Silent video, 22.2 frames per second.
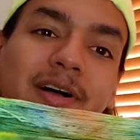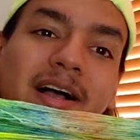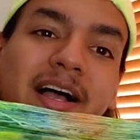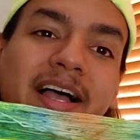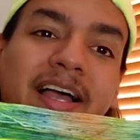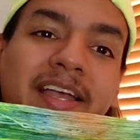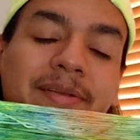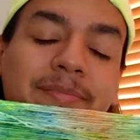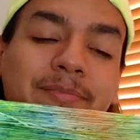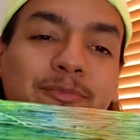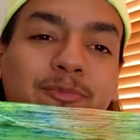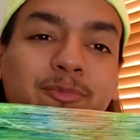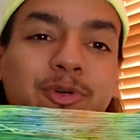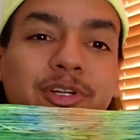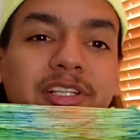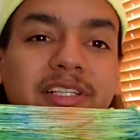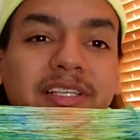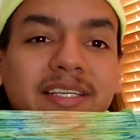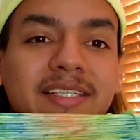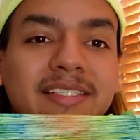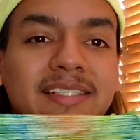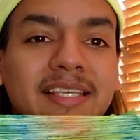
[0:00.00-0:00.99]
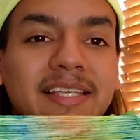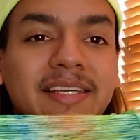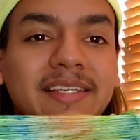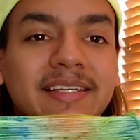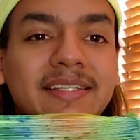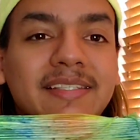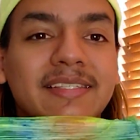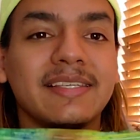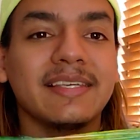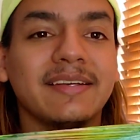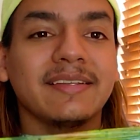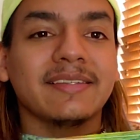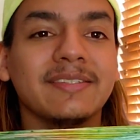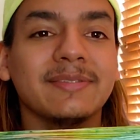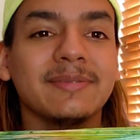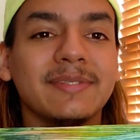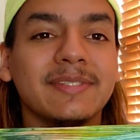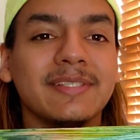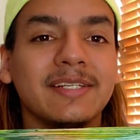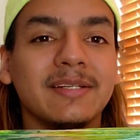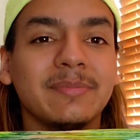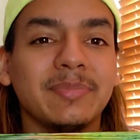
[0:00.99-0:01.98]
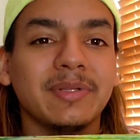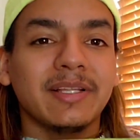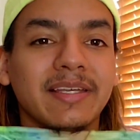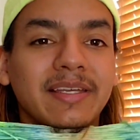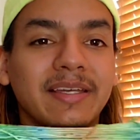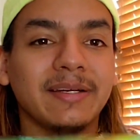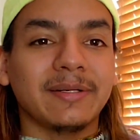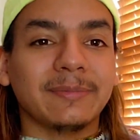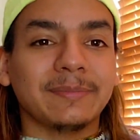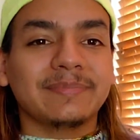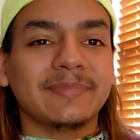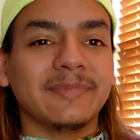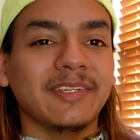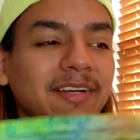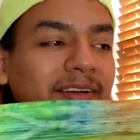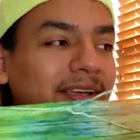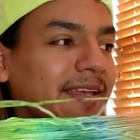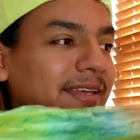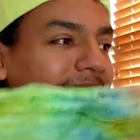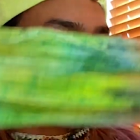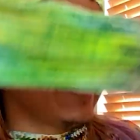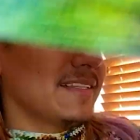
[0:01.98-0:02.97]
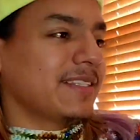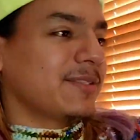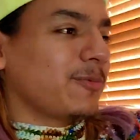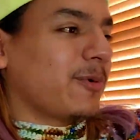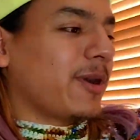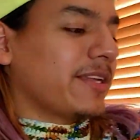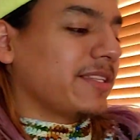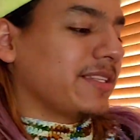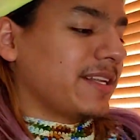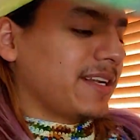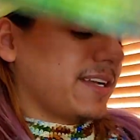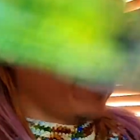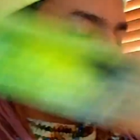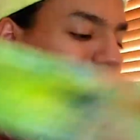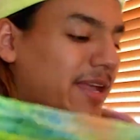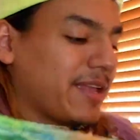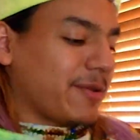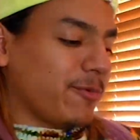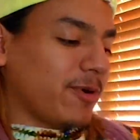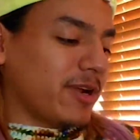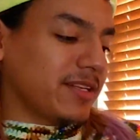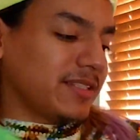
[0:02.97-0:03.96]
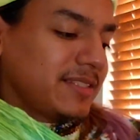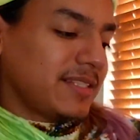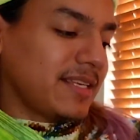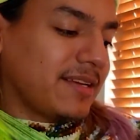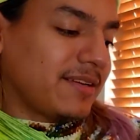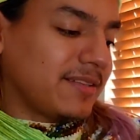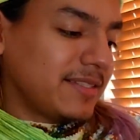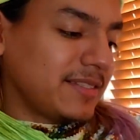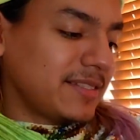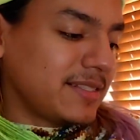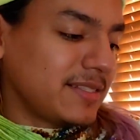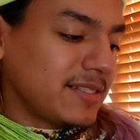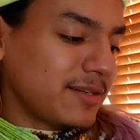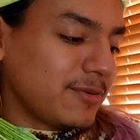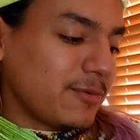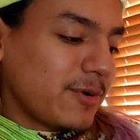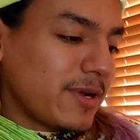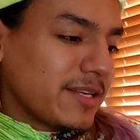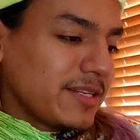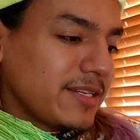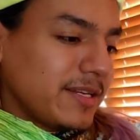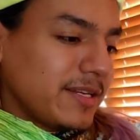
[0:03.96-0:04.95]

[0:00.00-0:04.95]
I'm really excited to see how this one's gonna play out. Okay, let's wind it up. I wanna see how this is gonna wind